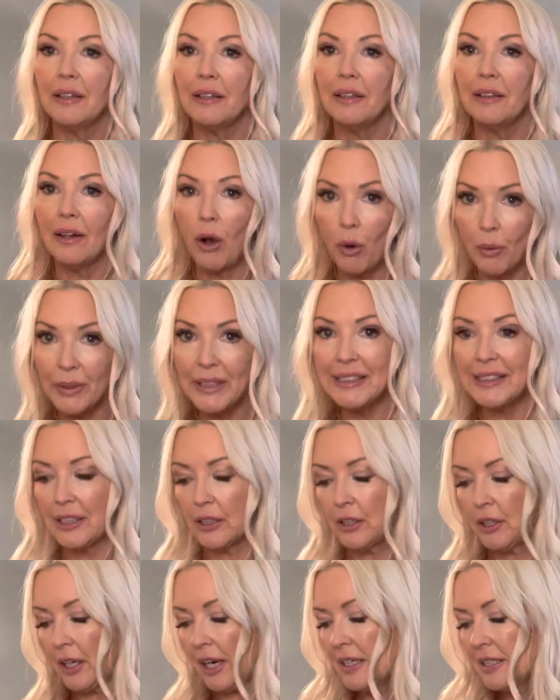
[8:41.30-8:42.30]
always a
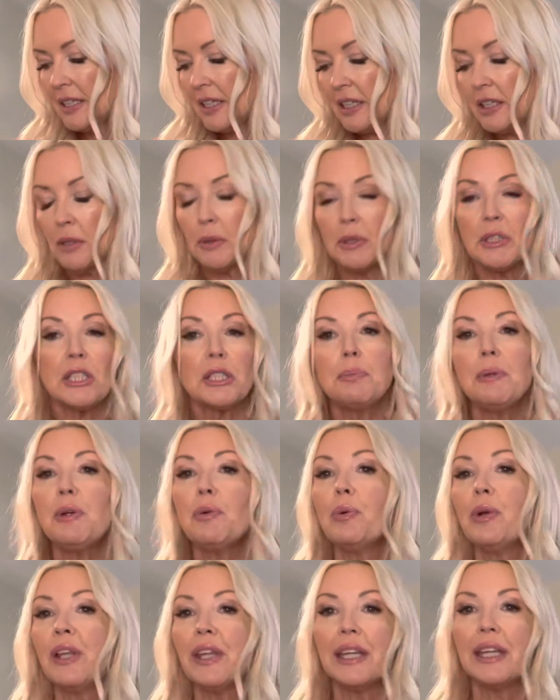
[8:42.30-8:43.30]
good idea to just be
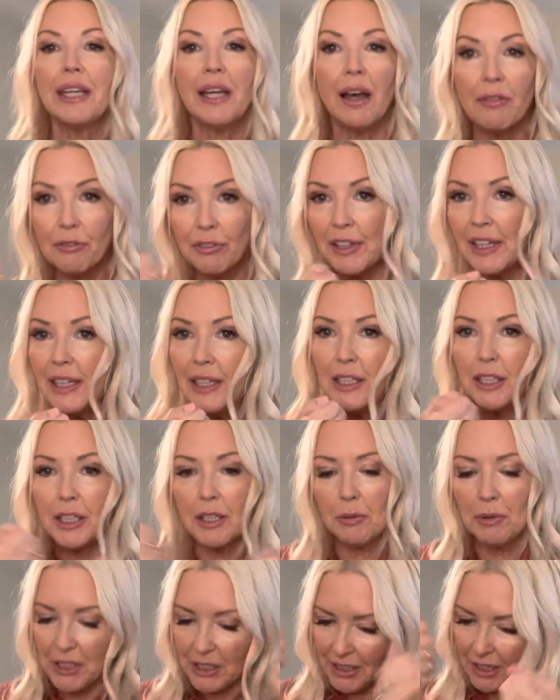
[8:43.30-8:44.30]
really comfy, and you
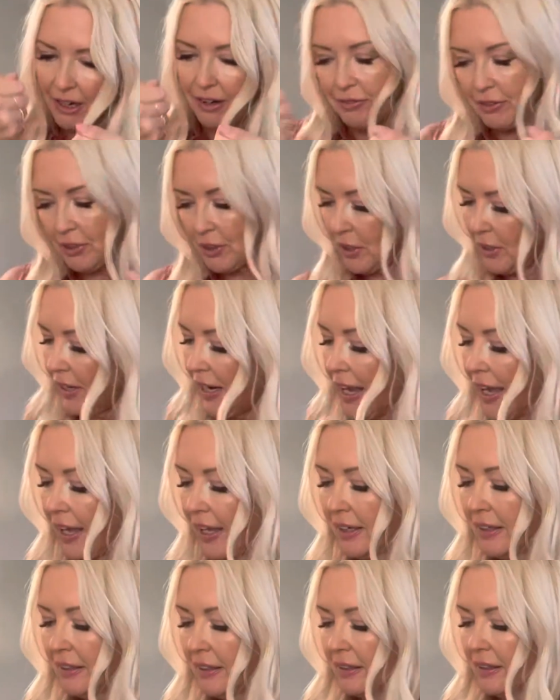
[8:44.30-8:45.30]
can just cover your
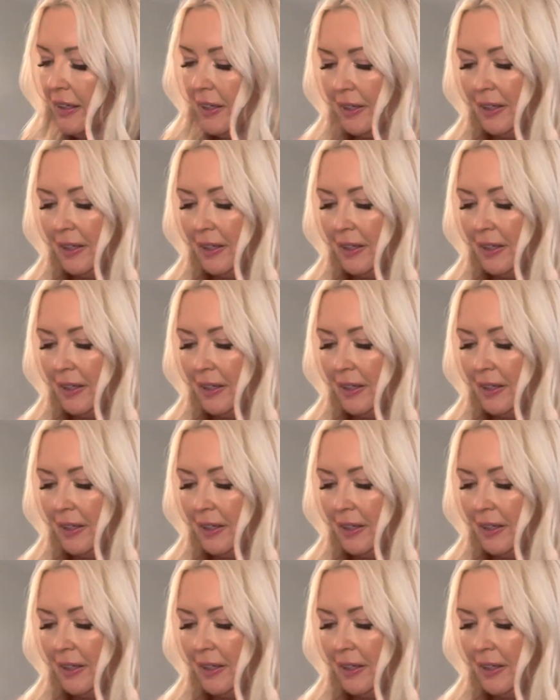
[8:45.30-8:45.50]
head and